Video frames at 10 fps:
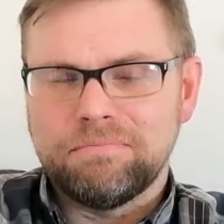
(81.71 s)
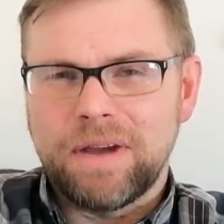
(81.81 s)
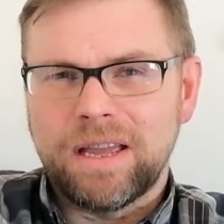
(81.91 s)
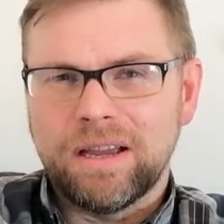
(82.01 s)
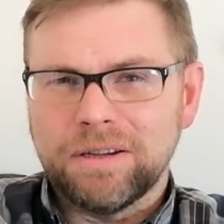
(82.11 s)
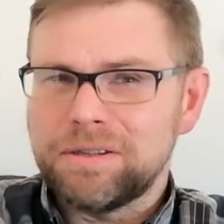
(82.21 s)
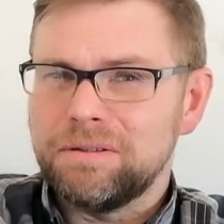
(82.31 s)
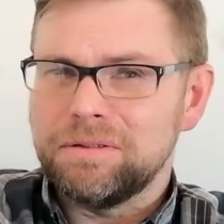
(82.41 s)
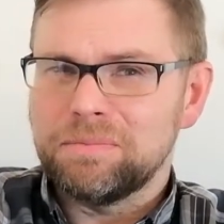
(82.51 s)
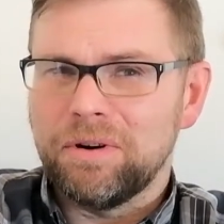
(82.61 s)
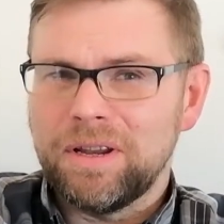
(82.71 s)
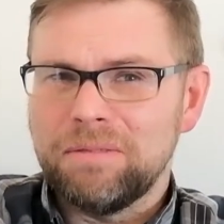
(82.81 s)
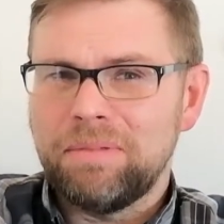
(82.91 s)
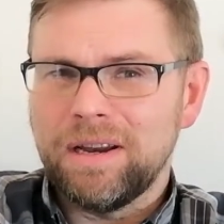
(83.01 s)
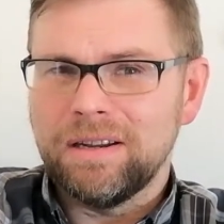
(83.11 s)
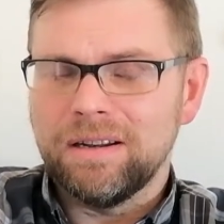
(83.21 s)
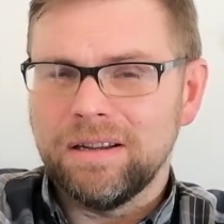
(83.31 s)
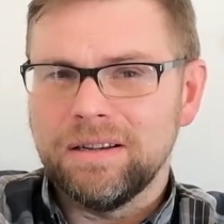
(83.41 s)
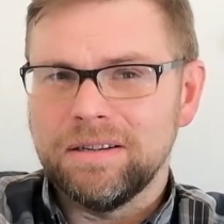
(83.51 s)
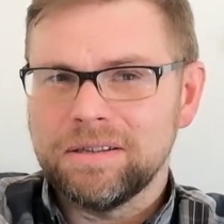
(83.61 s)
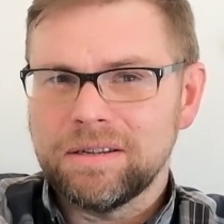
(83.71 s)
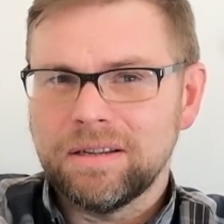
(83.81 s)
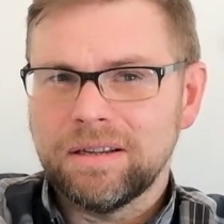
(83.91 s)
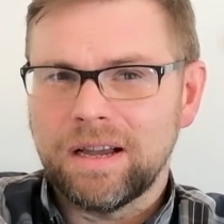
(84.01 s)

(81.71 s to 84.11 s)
making our students more independent learners.